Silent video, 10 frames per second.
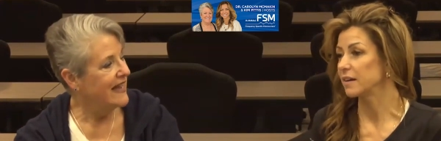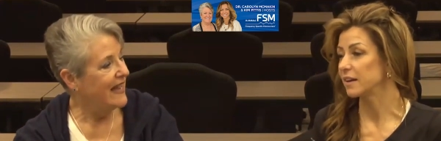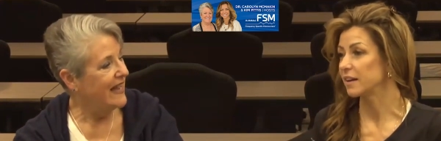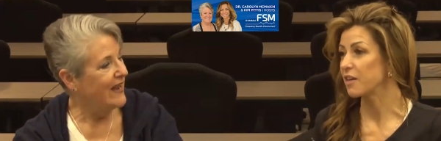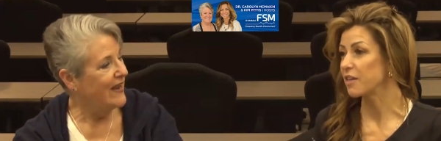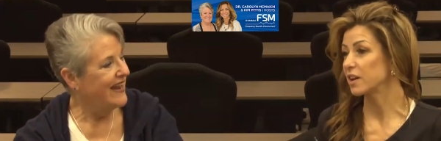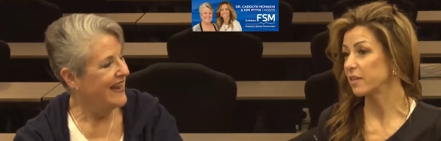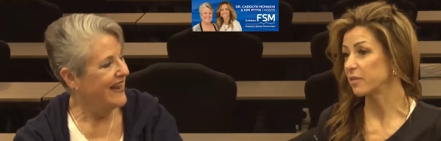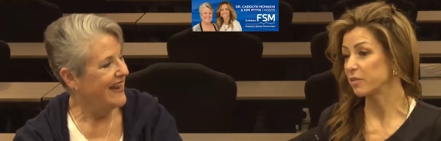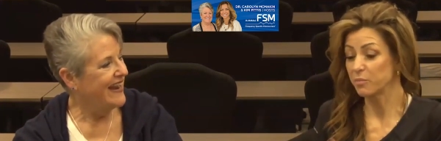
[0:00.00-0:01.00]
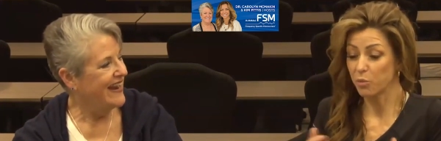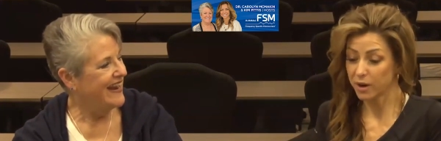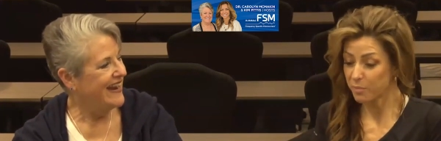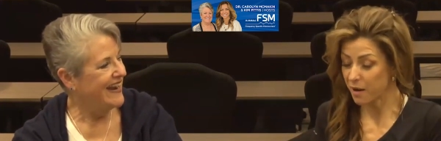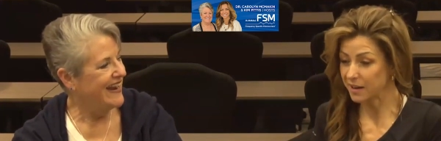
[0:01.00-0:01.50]
Speaker 1: And the more
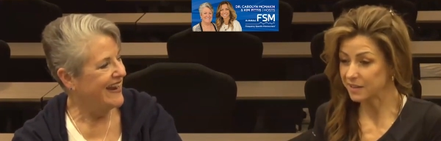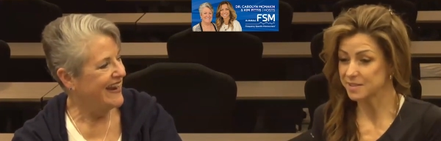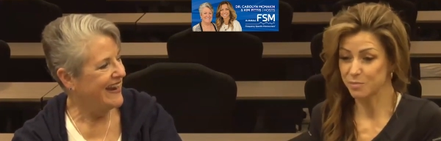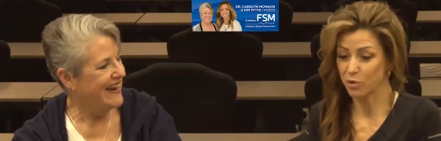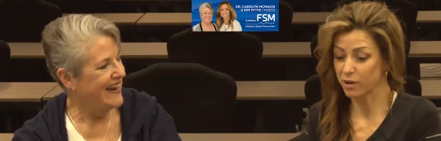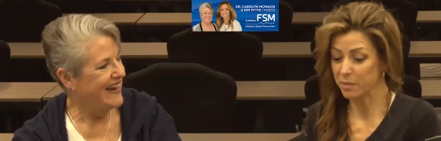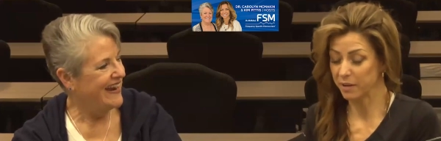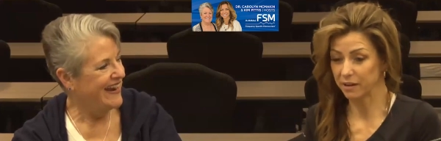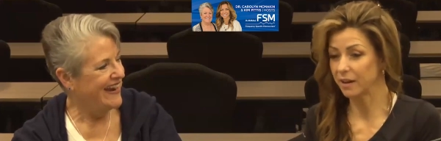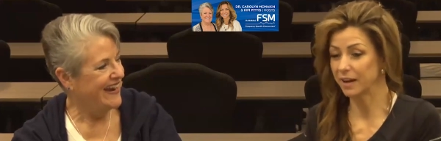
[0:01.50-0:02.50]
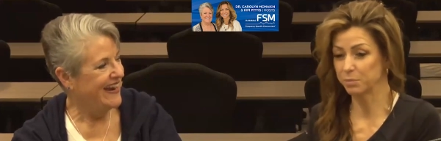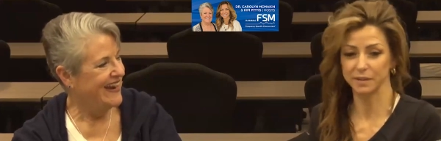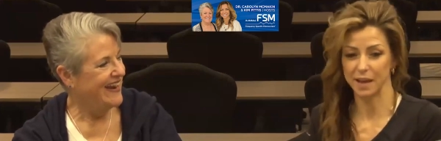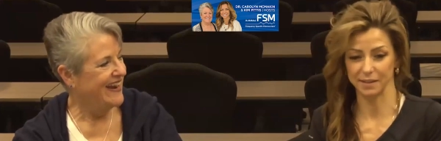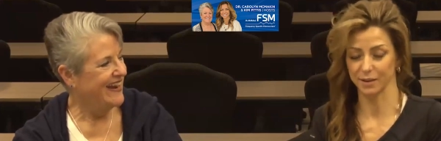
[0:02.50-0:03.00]
I practice, the more I'm like, oh, I got to
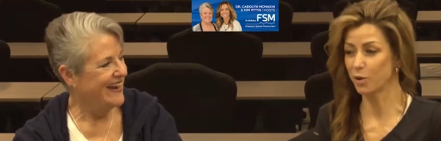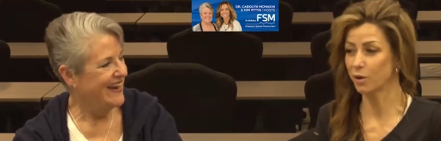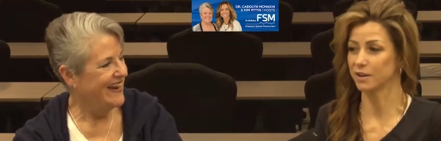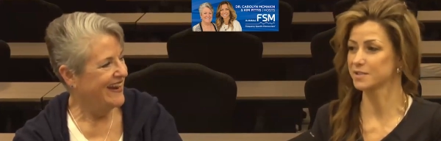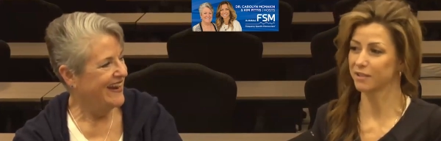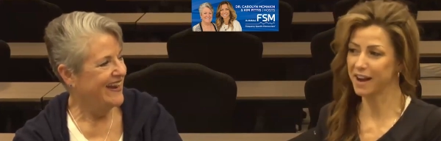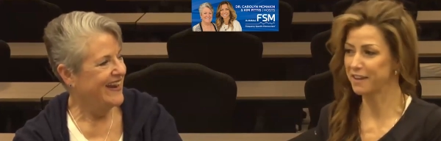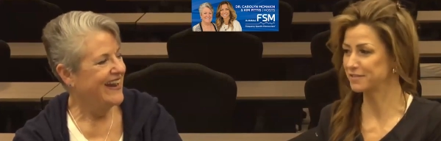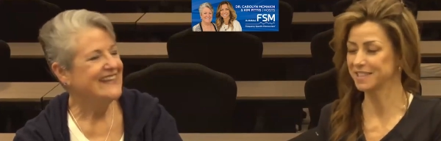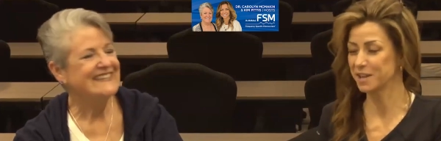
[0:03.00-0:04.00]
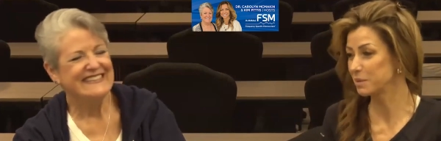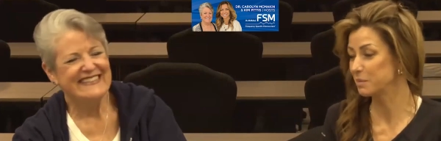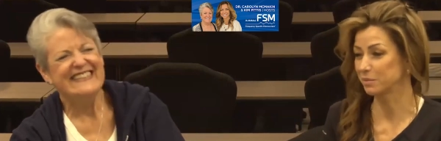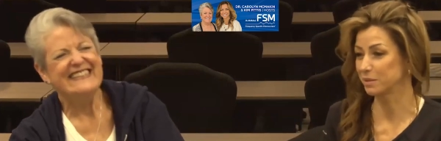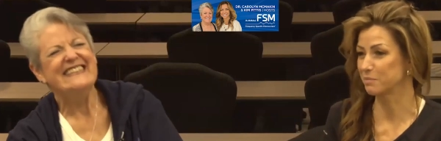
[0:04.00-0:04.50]
put that in the course, or I have to tell
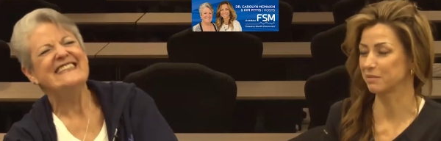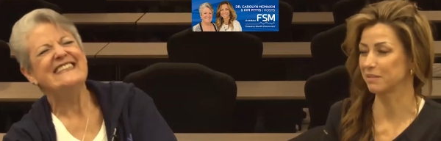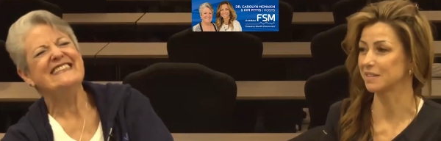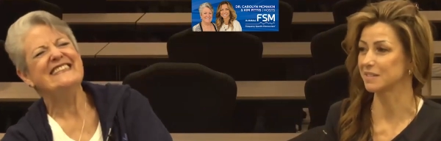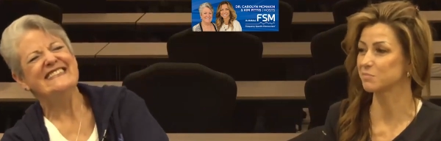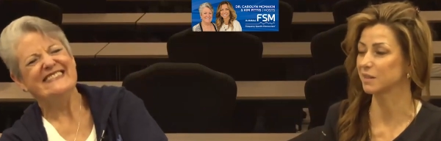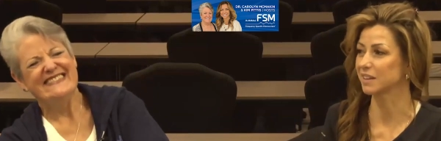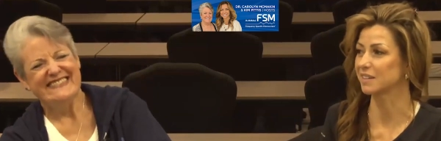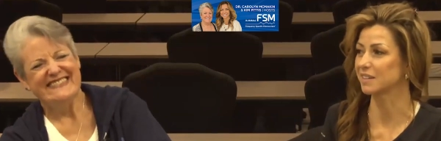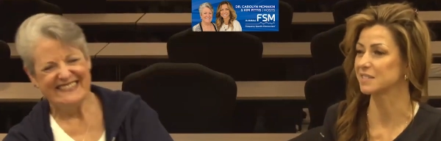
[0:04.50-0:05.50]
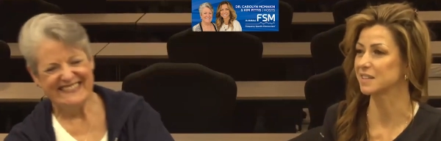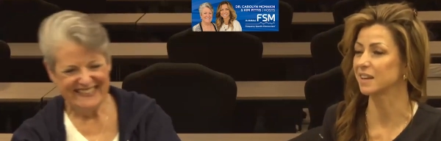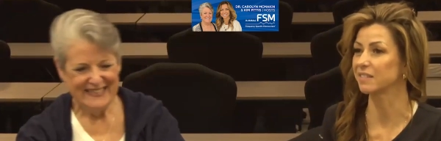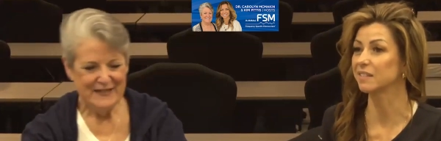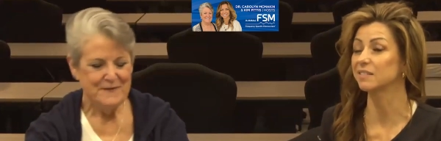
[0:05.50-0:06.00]
people about this because, and
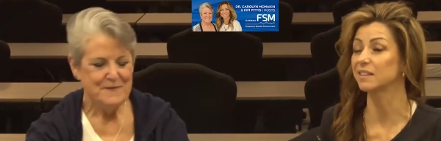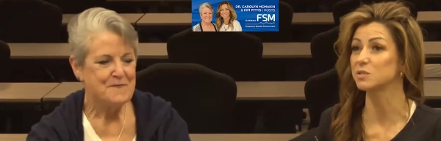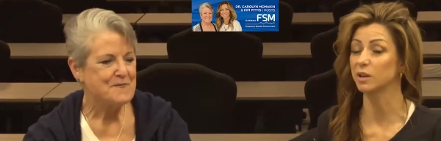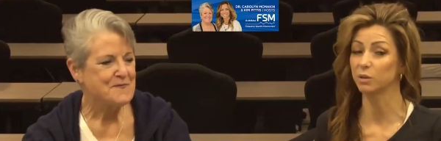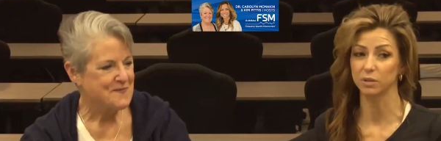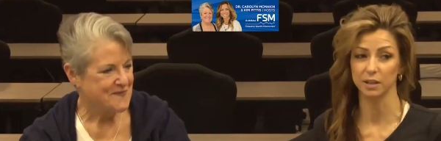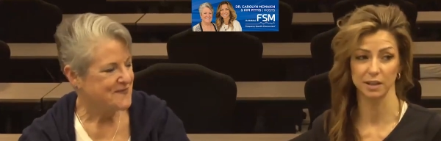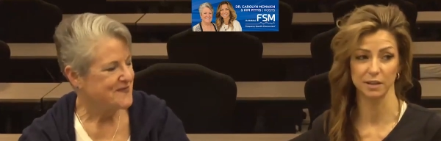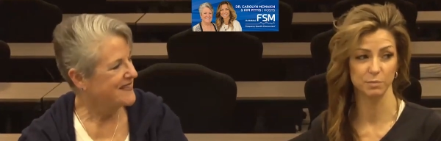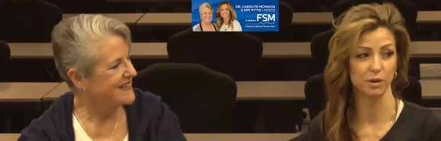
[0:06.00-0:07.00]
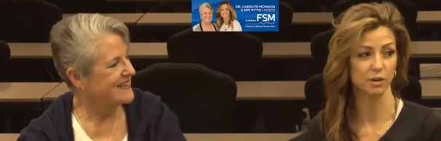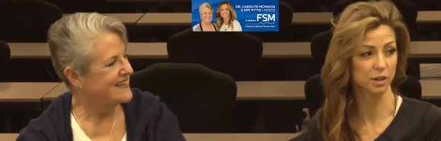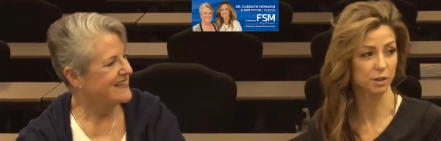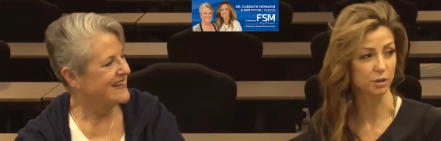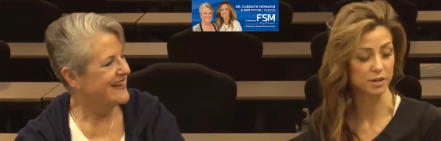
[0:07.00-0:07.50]
I think that's what I really love about our
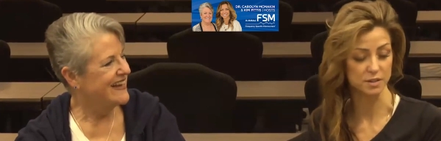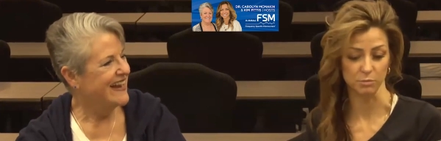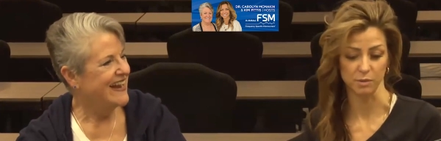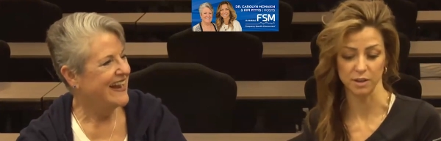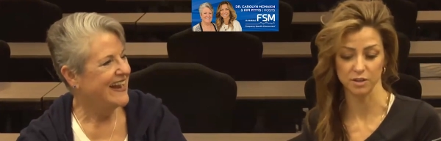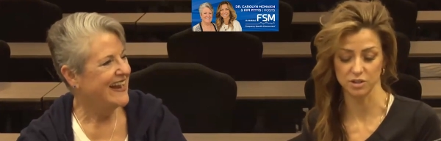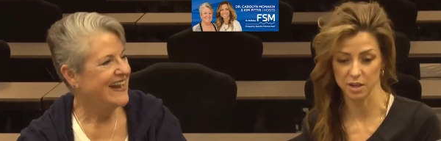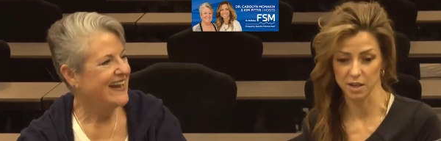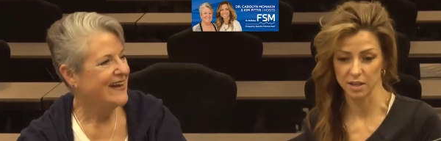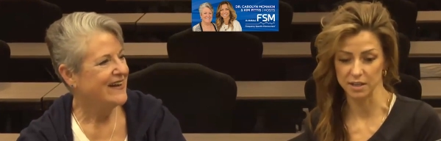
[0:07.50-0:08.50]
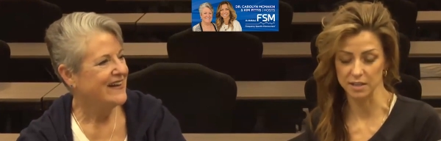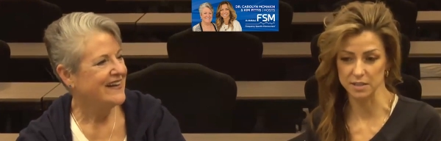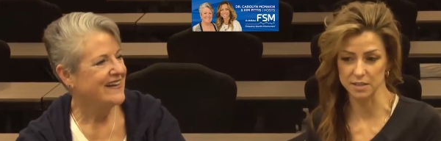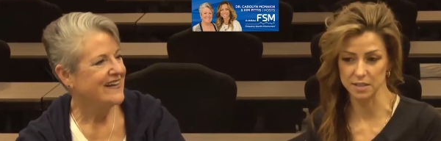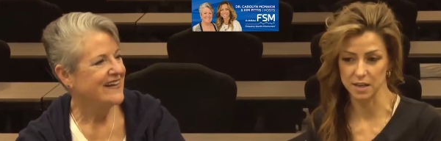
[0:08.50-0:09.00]
community so much
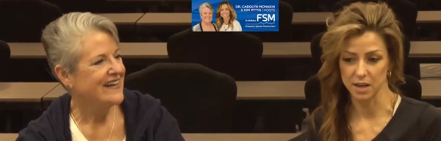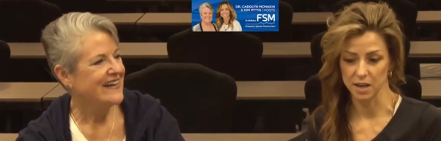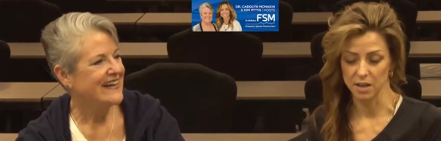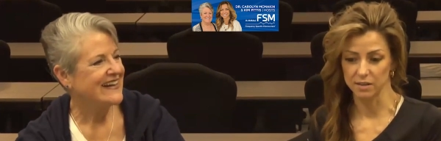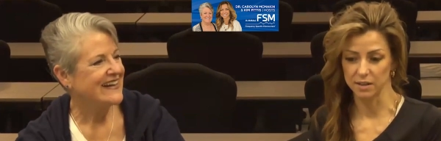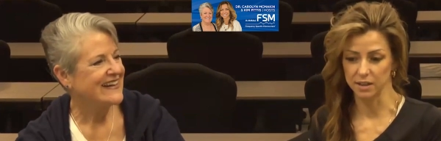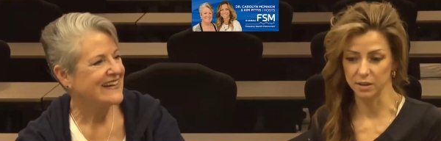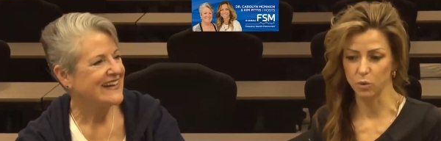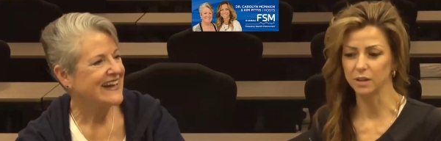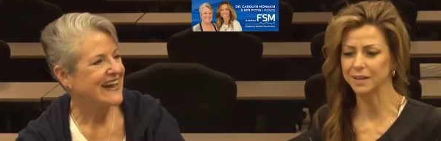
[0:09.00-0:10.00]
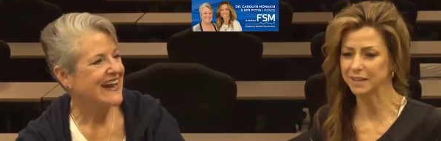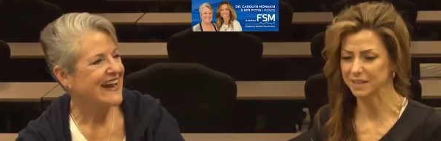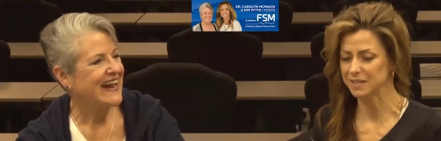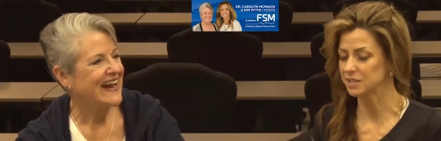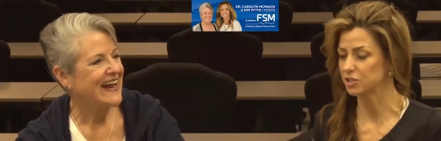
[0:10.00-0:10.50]
is the
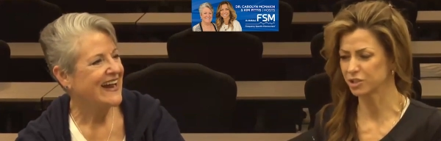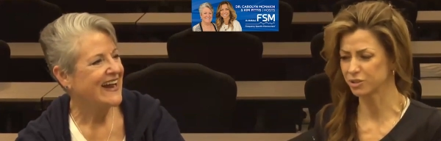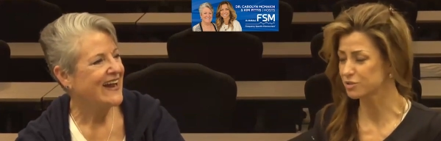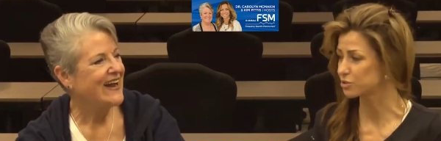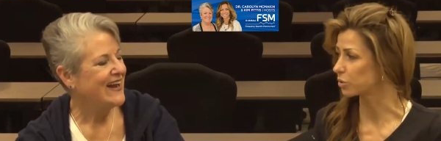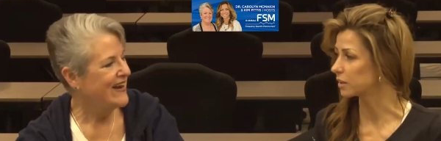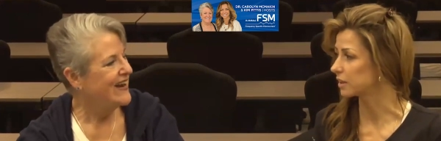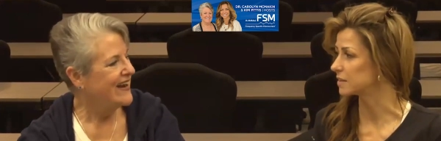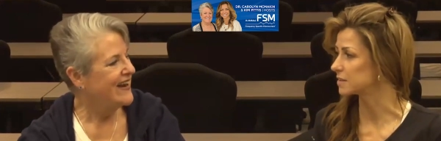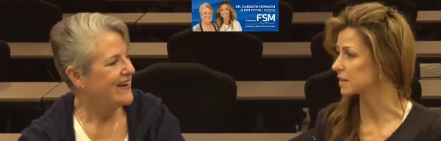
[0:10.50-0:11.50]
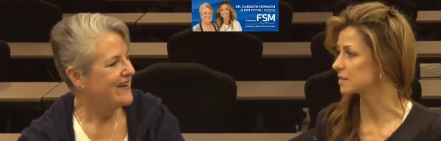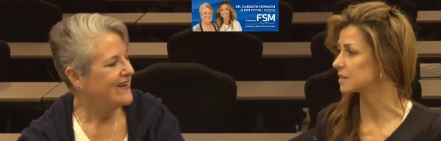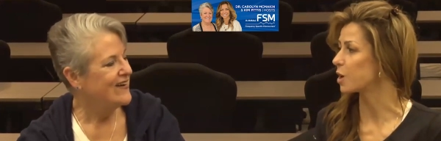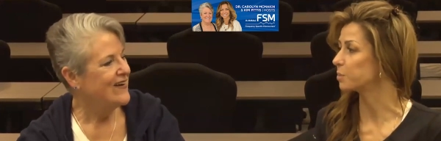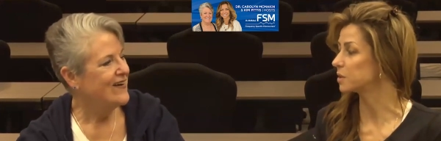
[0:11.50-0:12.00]
willingness to share stories and to
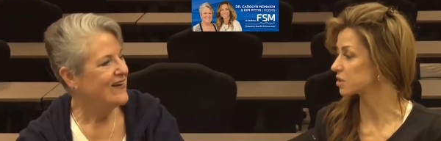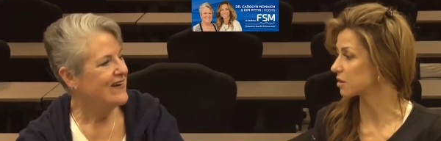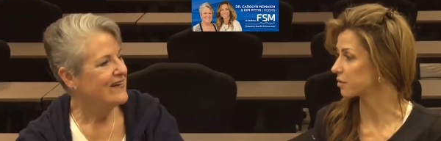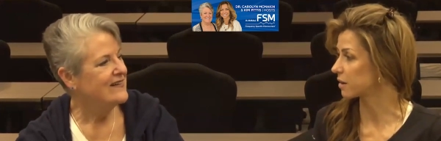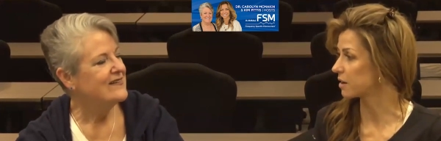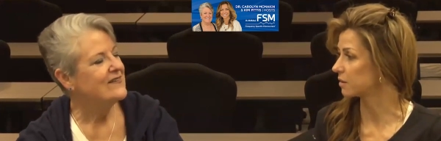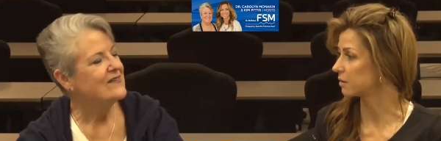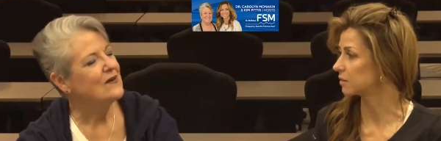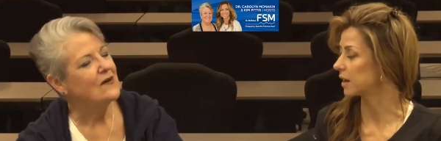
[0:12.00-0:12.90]
help each other out.